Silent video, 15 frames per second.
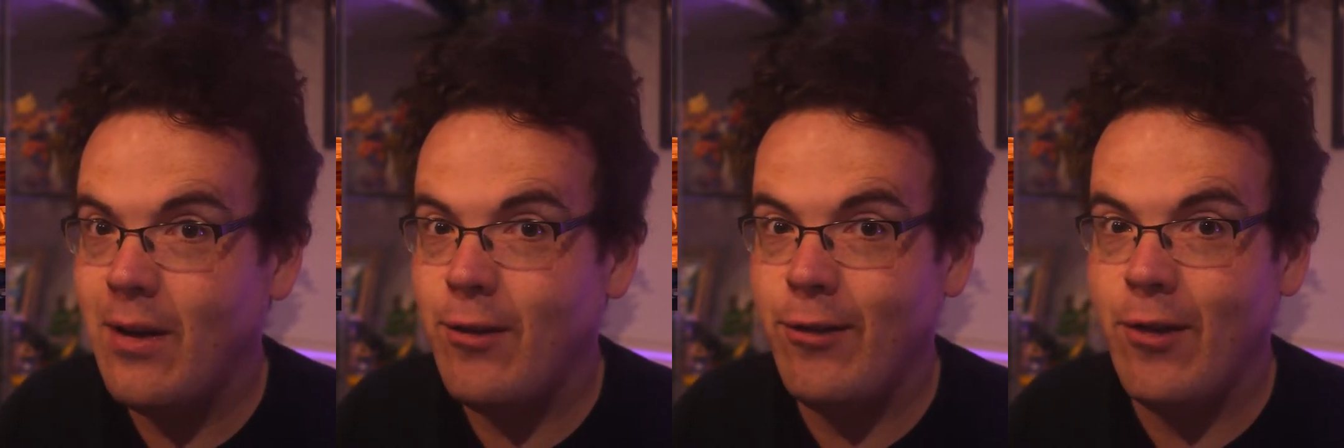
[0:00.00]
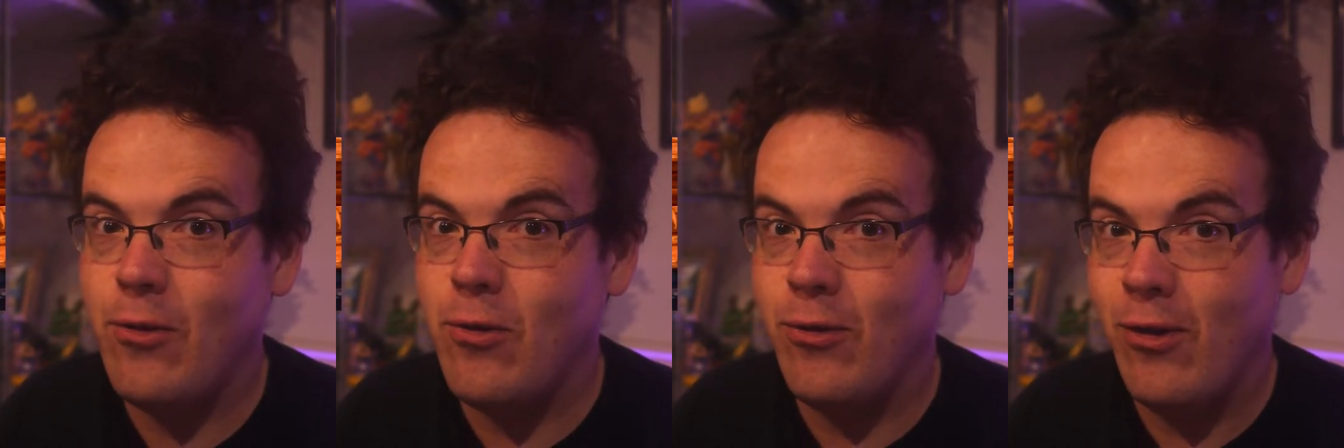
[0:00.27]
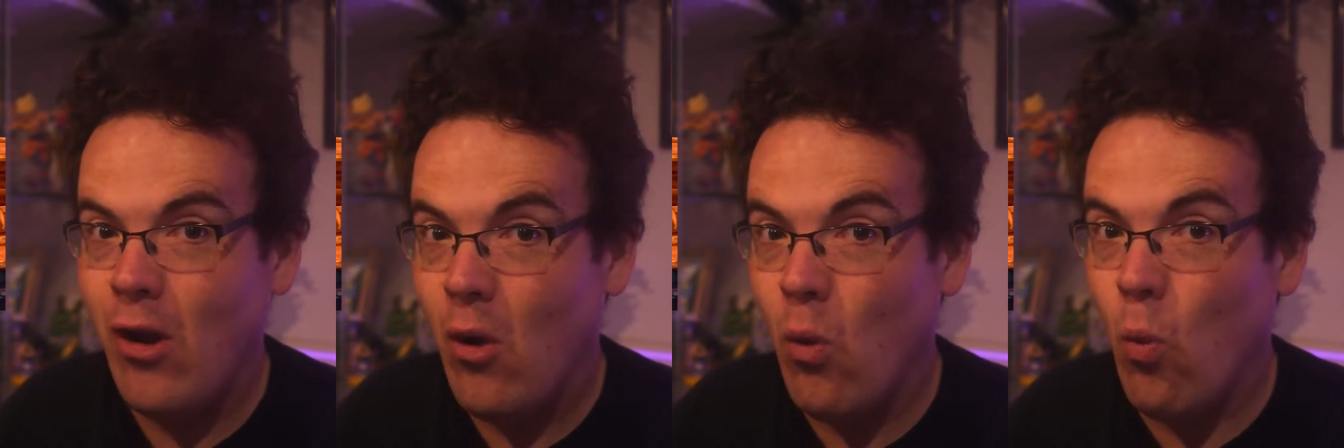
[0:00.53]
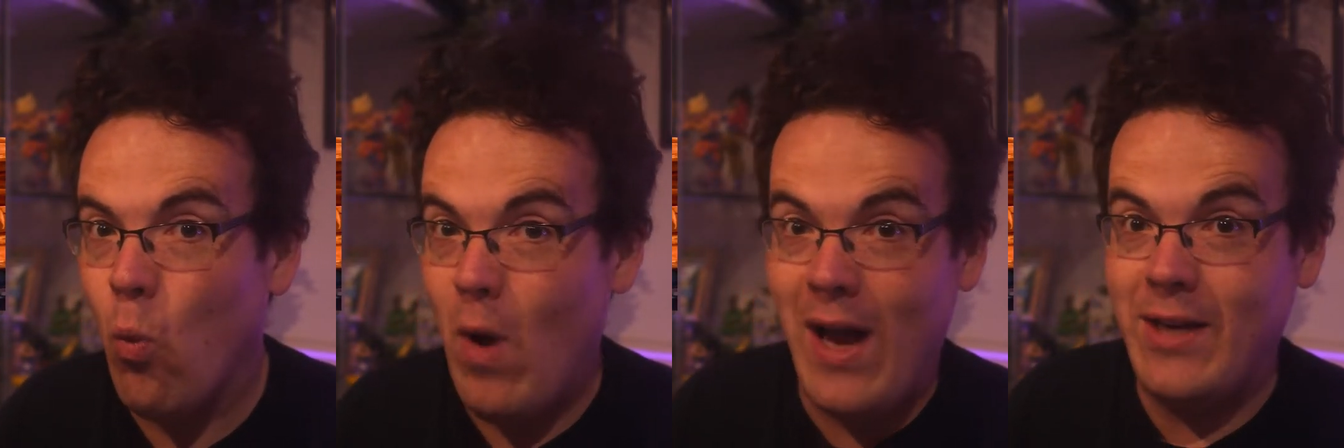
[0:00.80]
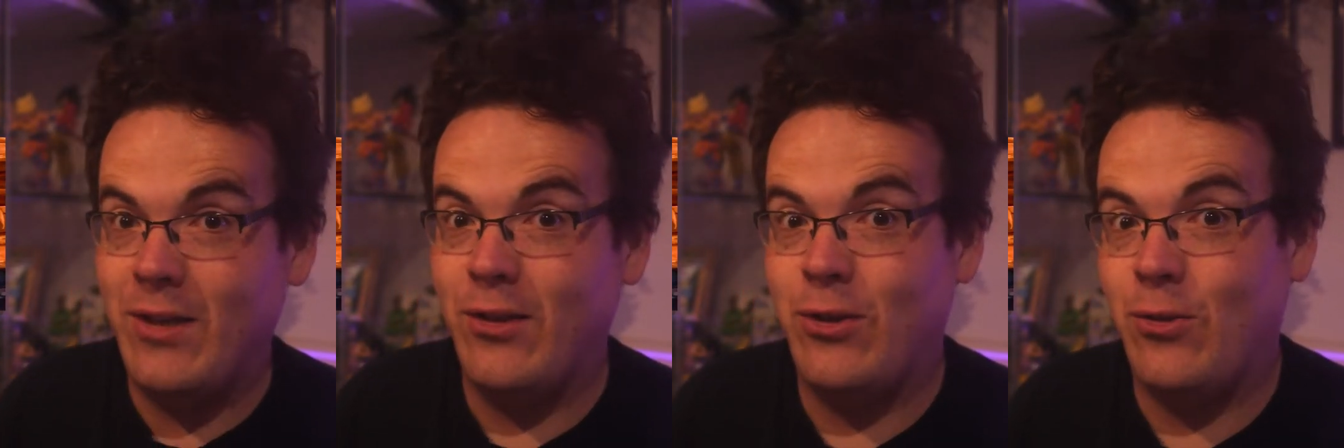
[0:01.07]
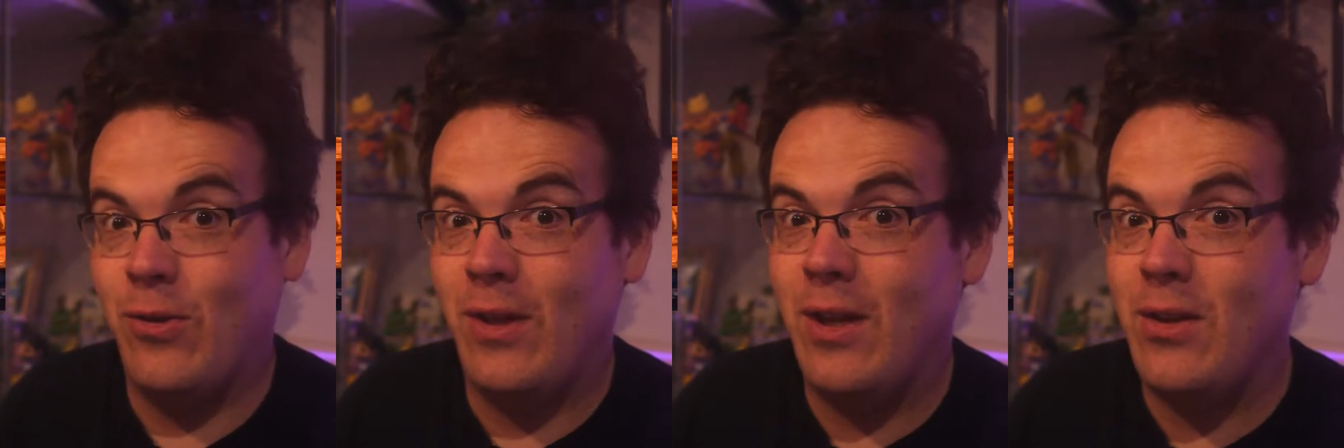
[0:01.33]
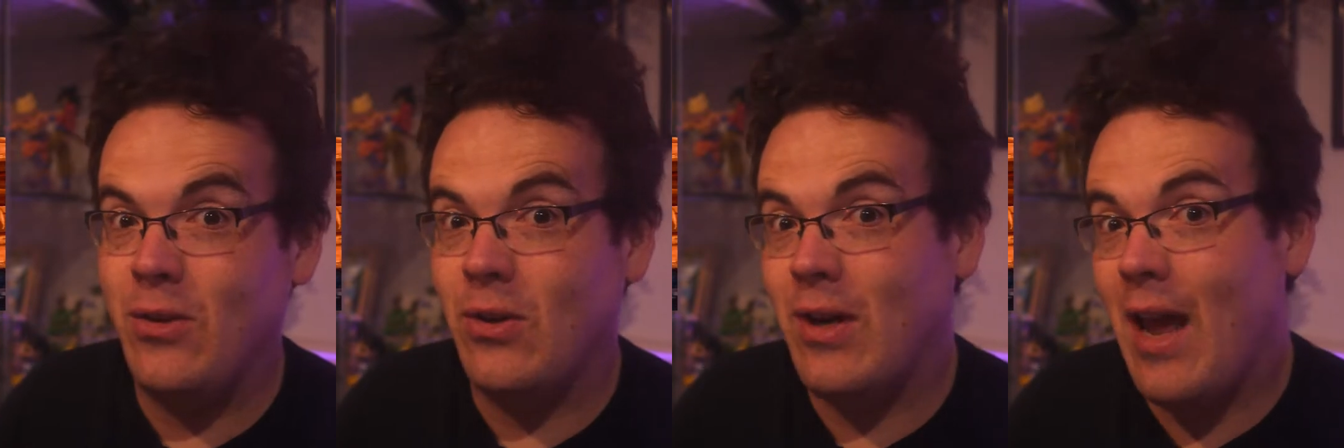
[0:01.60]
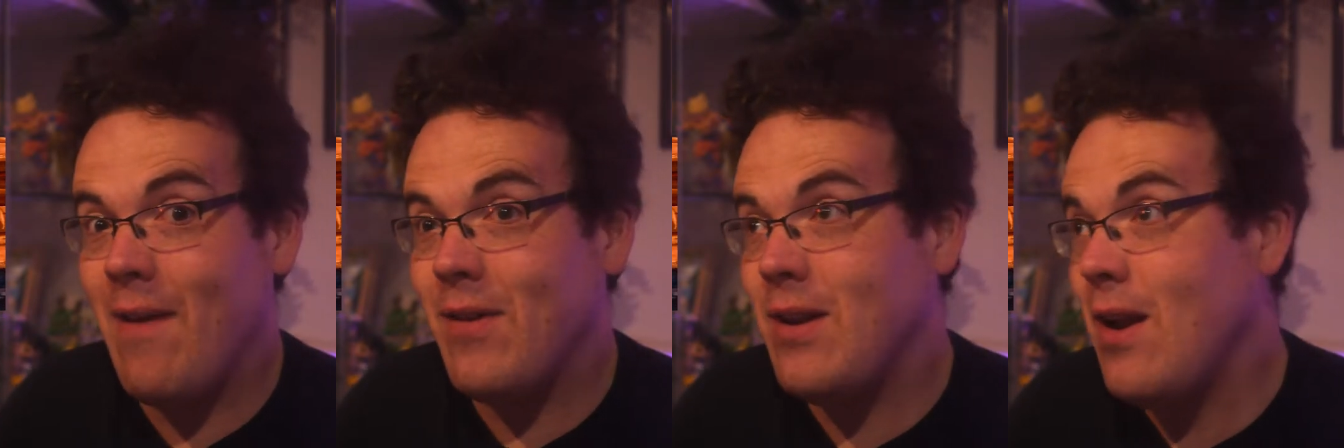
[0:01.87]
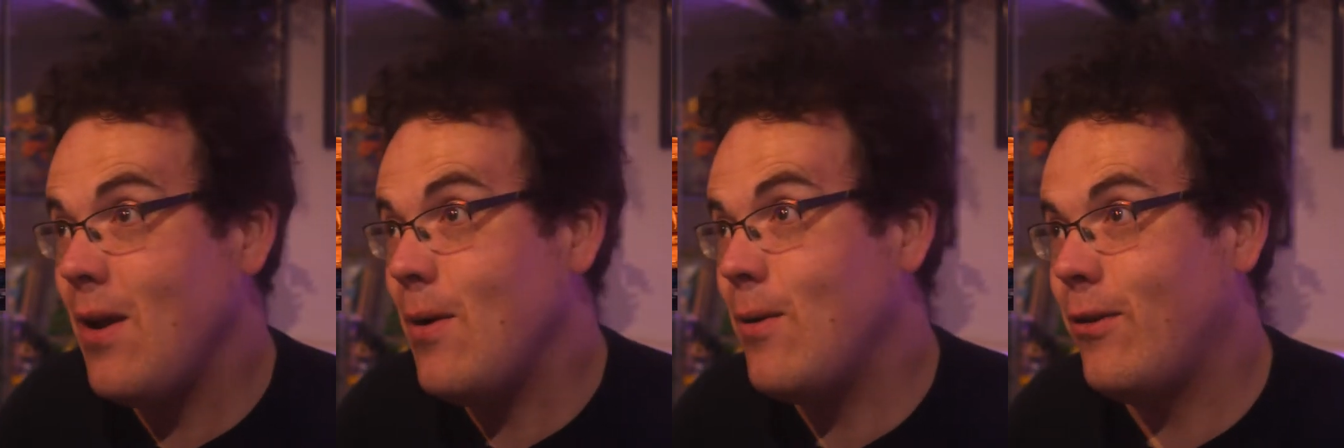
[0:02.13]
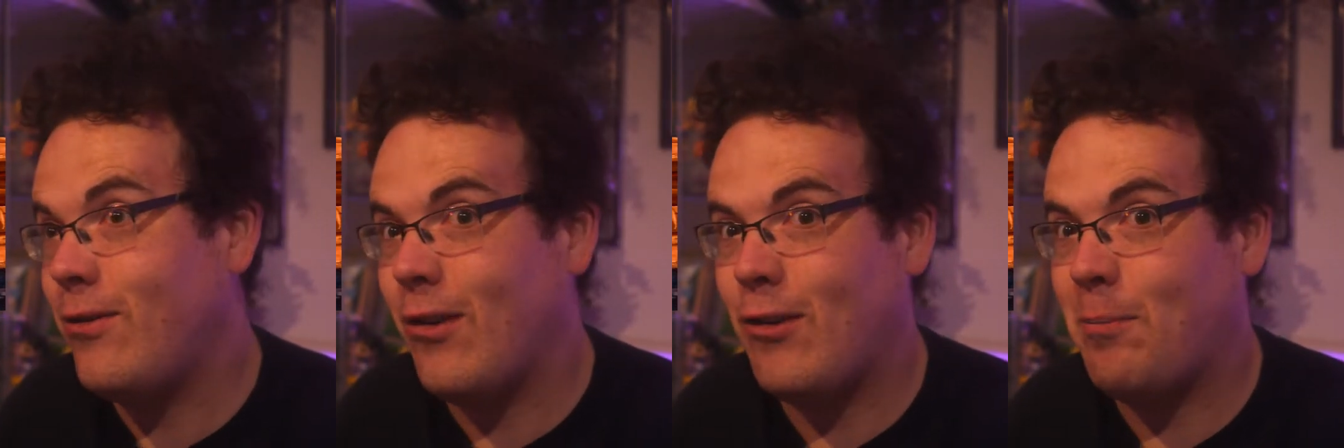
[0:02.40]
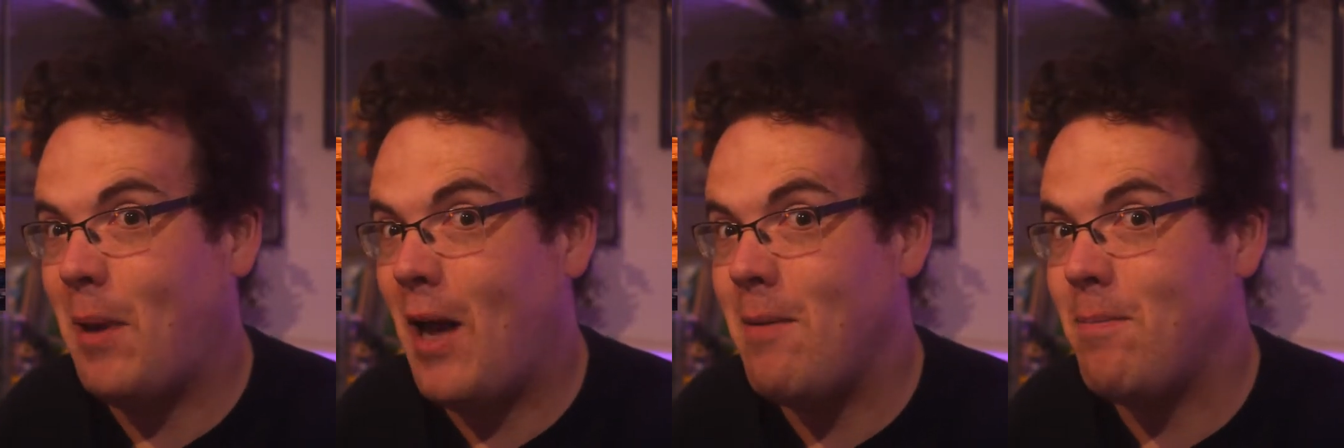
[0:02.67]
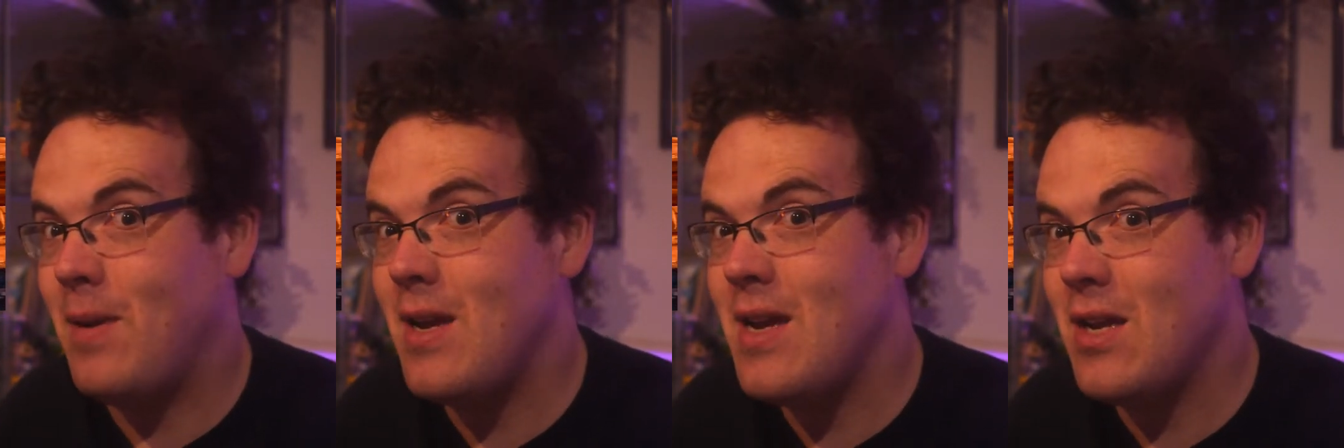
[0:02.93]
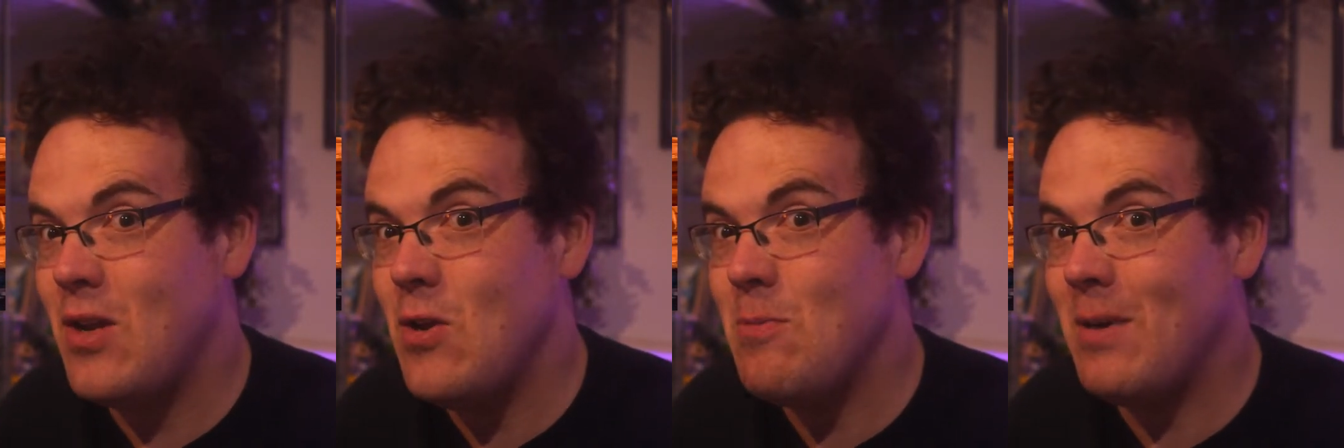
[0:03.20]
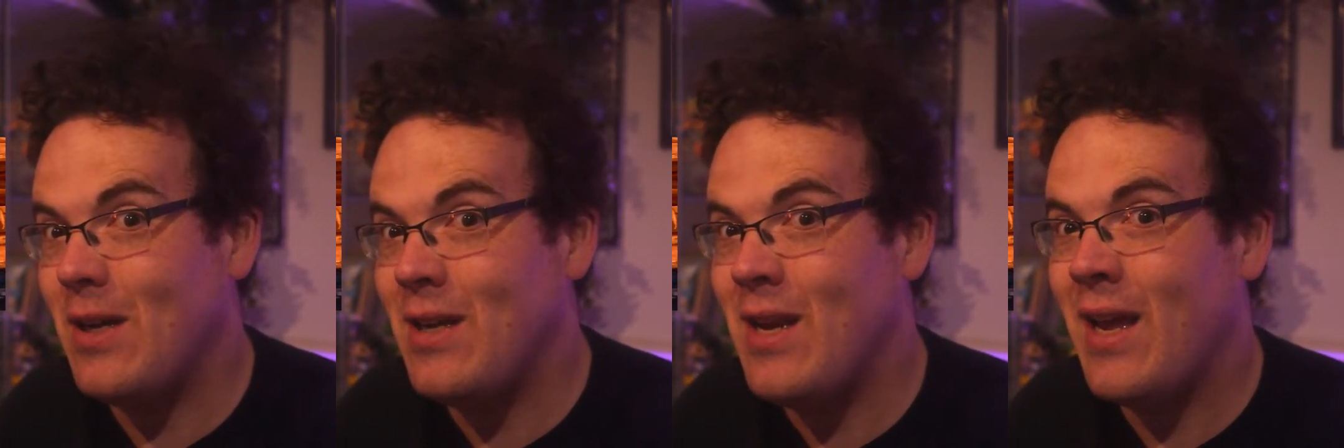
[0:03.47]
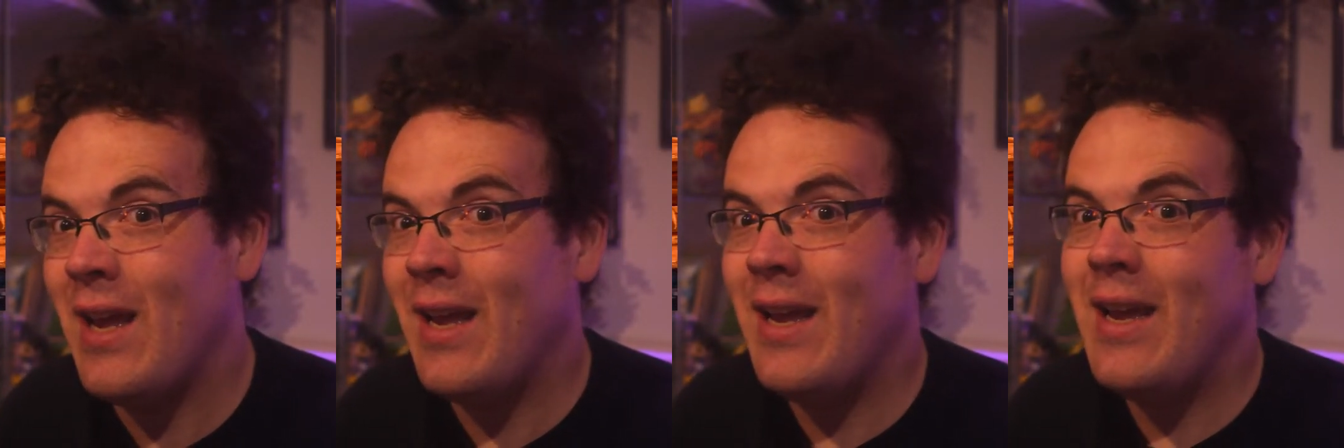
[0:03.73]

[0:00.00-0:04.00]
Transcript: such as why does Krillin not have a nose despite being human?